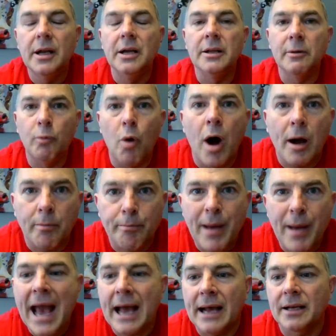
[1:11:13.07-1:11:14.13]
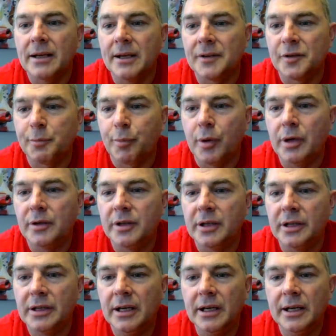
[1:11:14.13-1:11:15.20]
and then walk back. Uh,
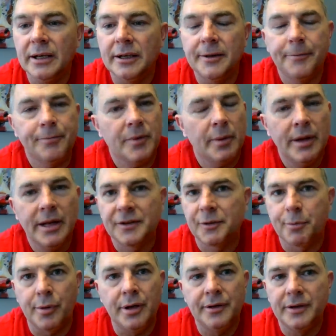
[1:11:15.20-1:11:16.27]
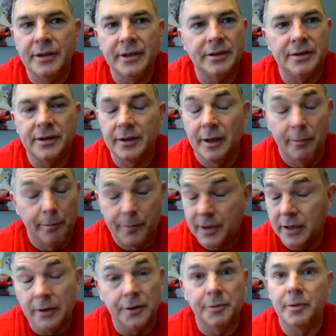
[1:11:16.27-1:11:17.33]
sprinting, uh, man, sprinting it
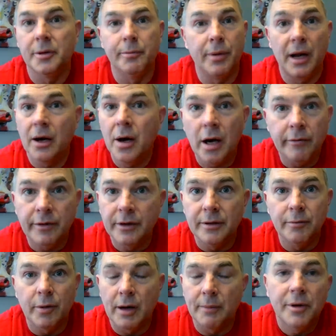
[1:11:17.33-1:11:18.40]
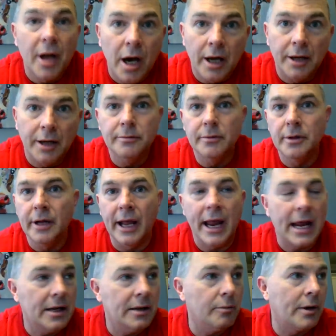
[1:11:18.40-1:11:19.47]
kills me, but I love it when I'm done. I
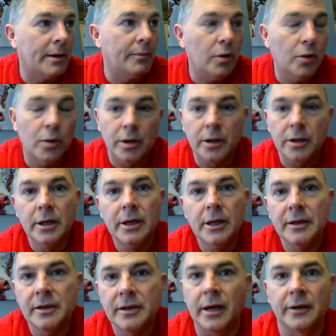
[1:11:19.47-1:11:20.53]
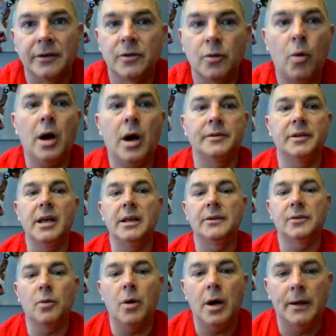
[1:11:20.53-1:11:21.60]
hate it when I'm doing it. Kind of like squats. I hate
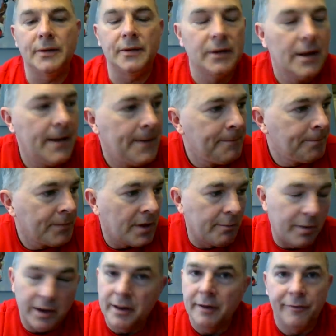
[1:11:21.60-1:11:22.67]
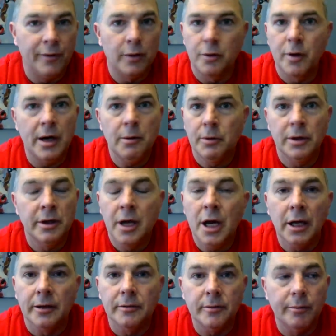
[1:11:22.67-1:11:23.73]
squats, but they feel great when you're
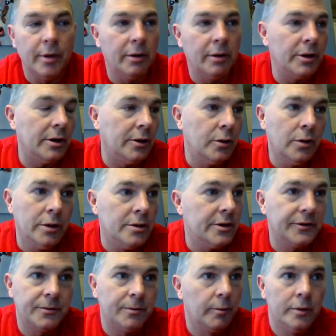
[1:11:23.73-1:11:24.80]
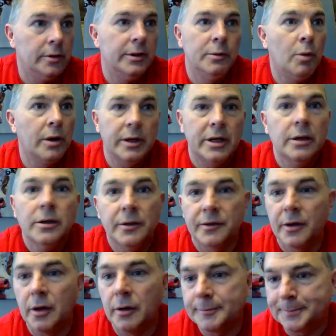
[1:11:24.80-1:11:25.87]
done. But when you do it, you just really want to kill
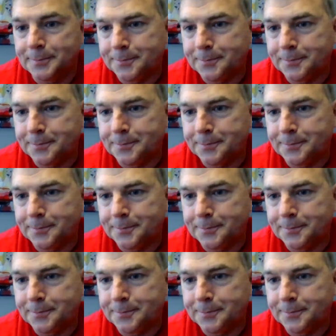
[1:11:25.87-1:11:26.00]
yourself.